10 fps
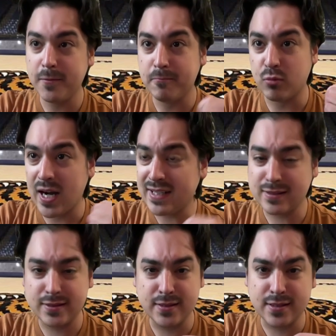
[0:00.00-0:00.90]

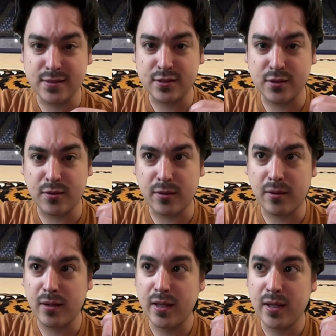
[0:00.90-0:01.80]
practices this year,
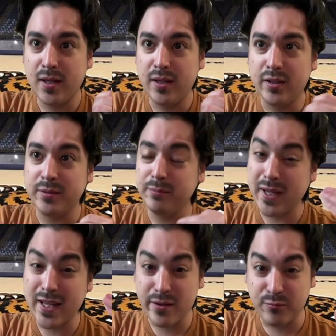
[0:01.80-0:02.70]
he
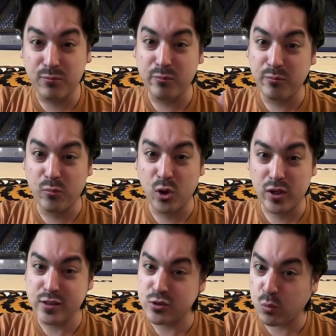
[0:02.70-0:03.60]
may have
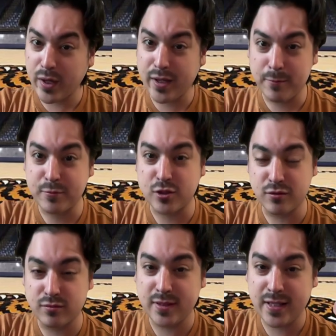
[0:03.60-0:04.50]
worked his way up to
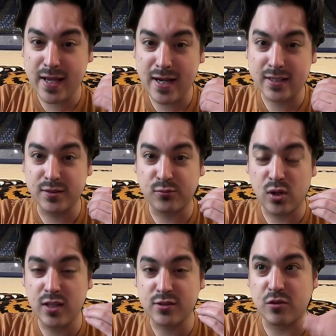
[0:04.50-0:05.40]
the active
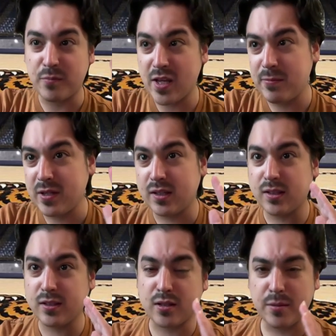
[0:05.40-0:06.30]
roster, maybe
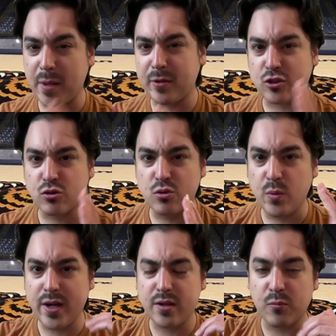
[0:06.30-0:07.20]
a
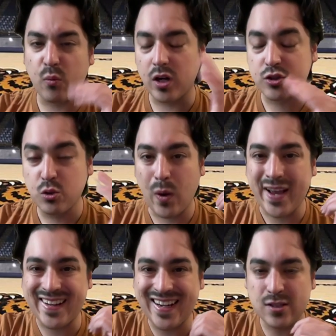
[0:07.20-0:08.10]
two-way
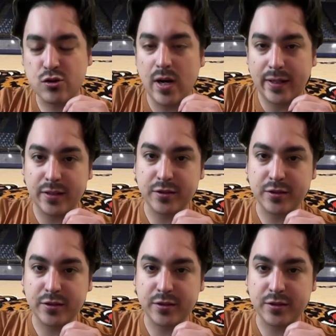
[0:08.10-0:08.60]
contract,